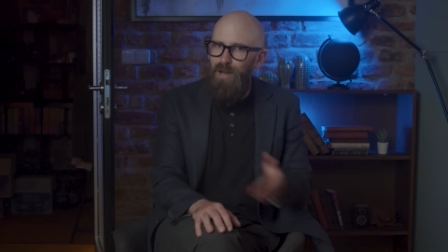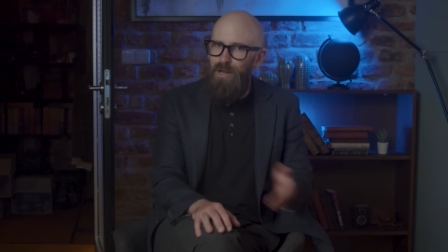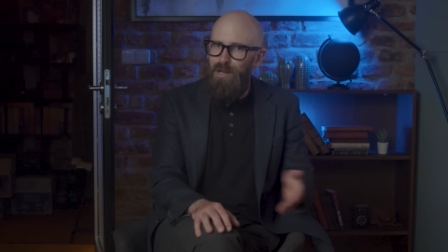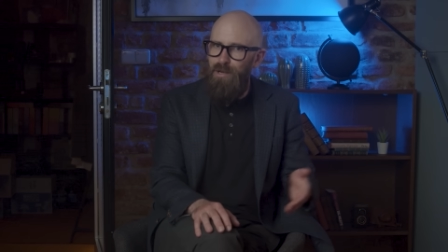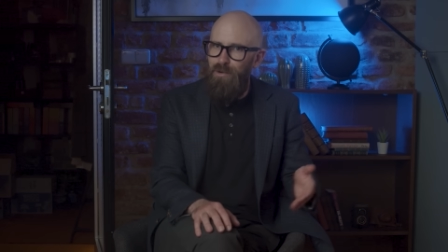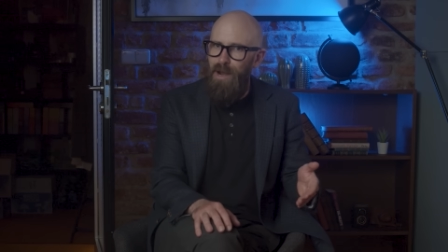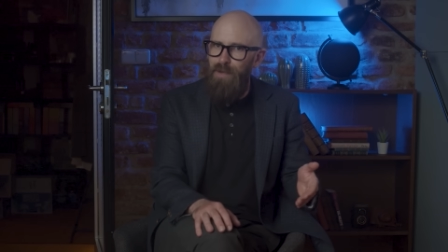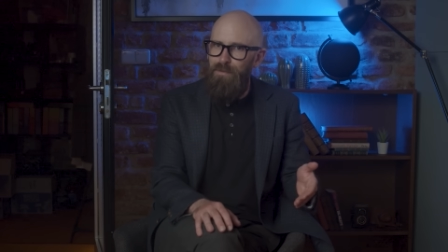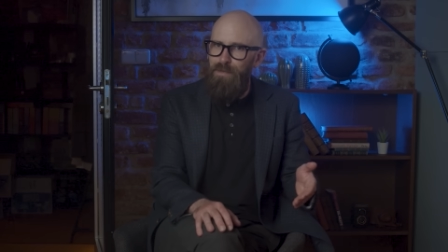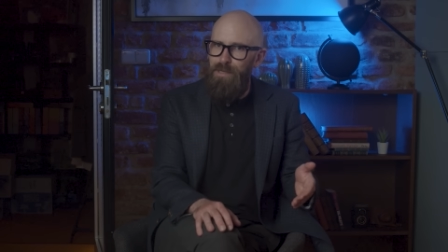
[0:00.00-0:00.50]

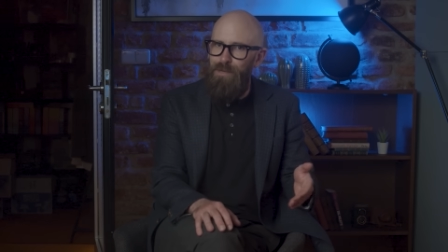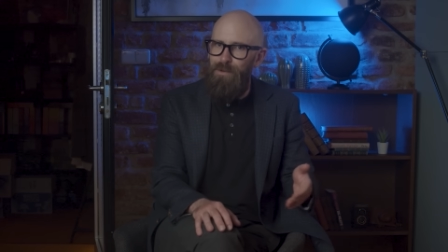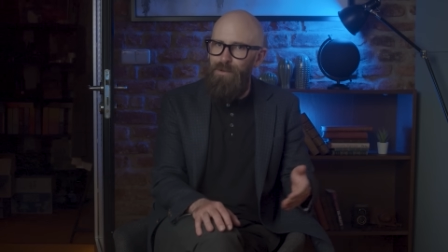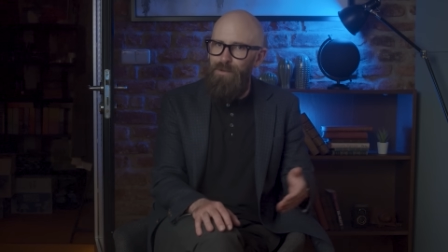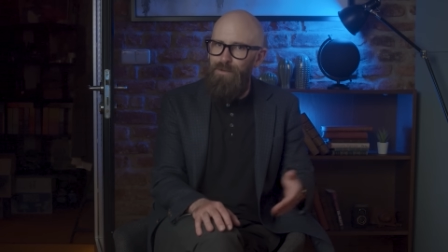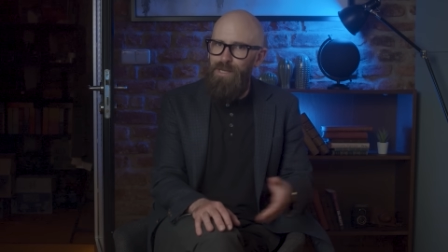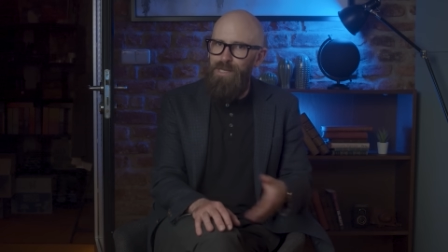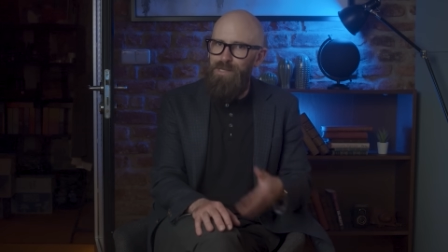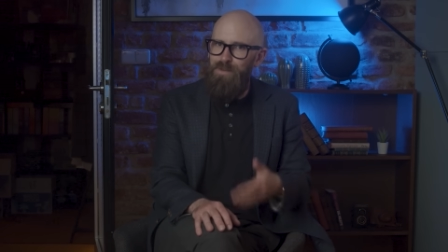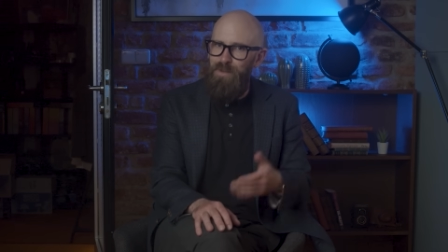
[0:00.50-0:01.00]
holographic
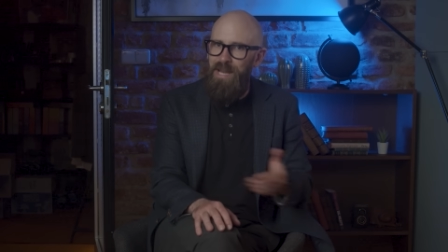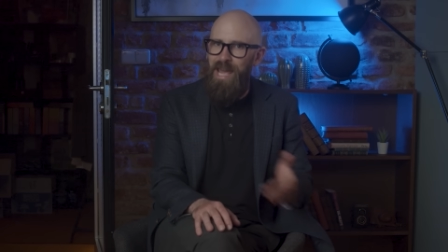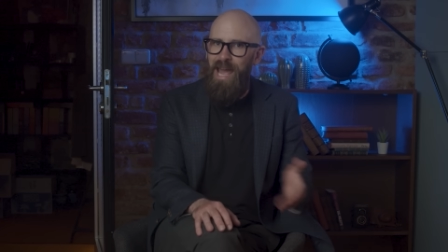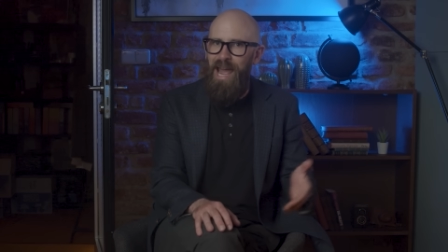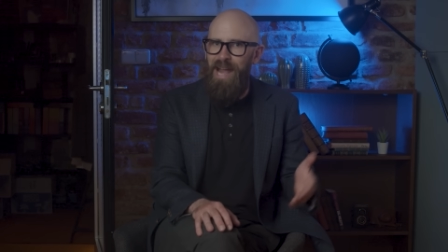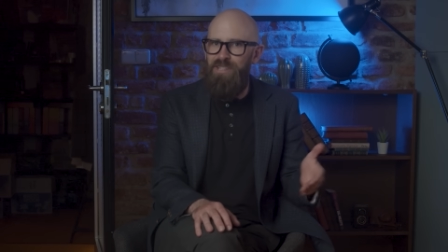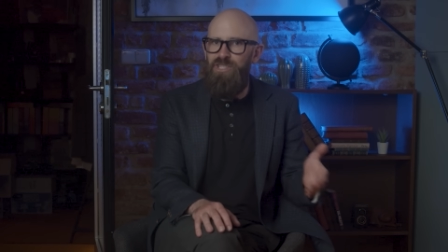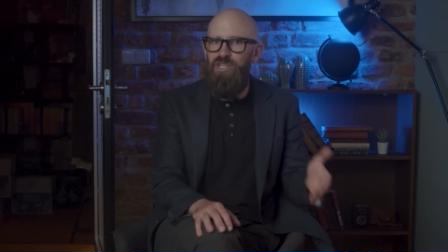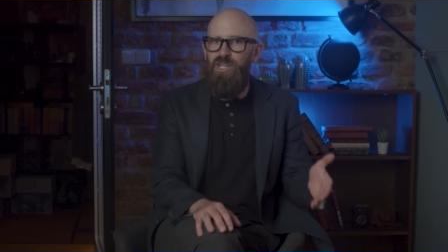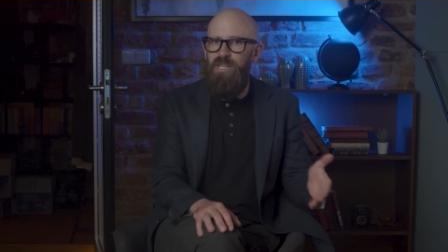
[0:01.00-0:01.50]
universe would
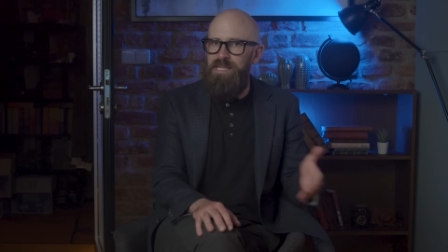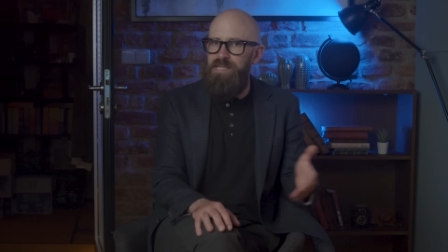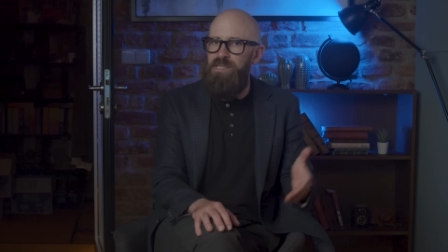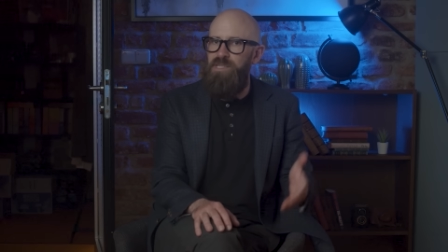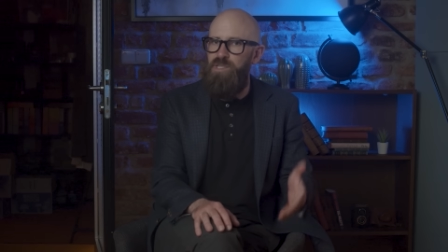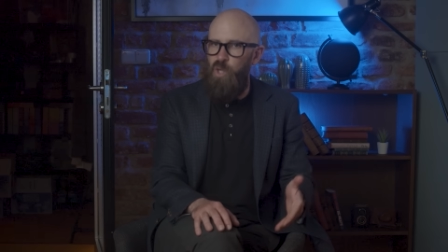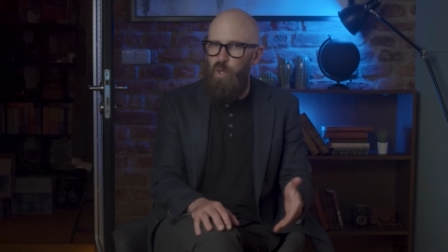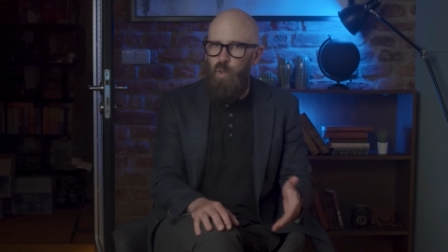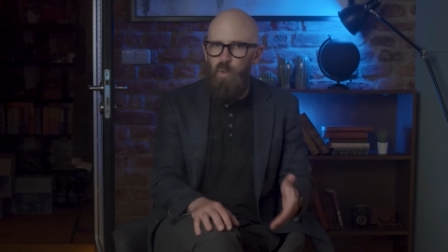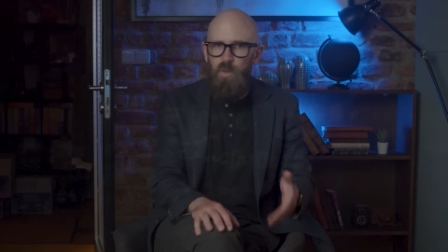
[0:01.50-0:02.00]
actually
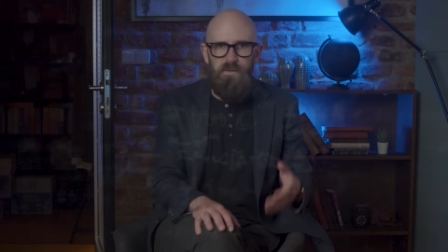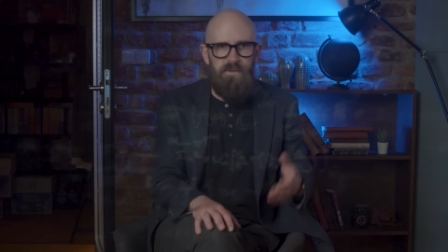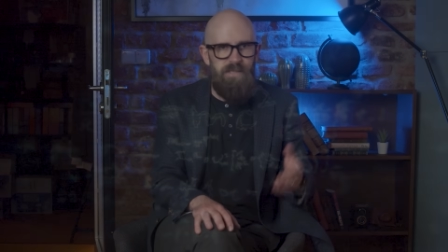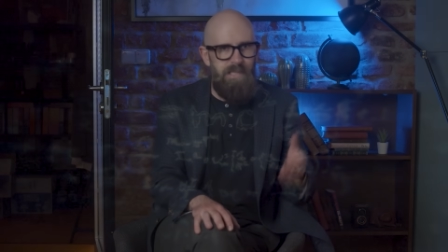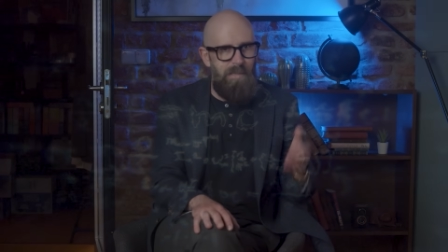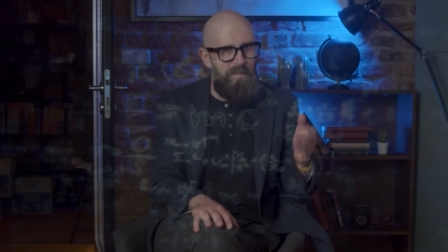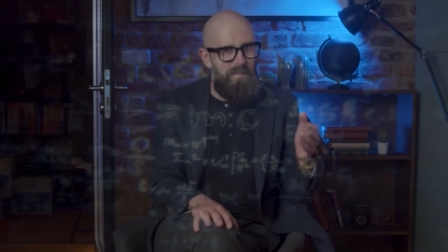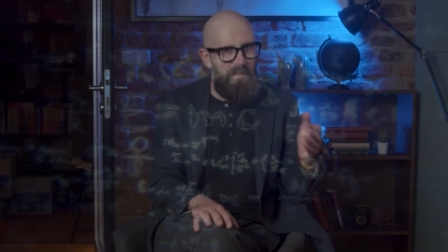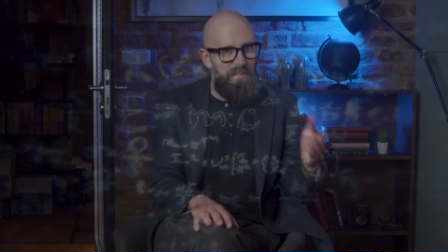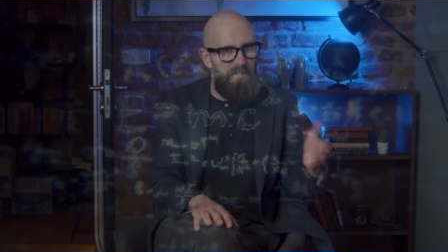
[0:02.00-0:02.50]
solve
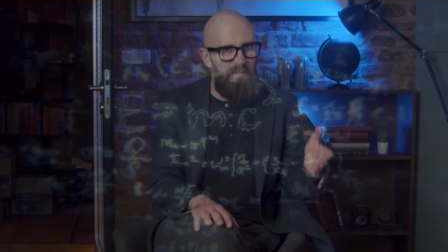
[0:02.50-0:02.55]
some of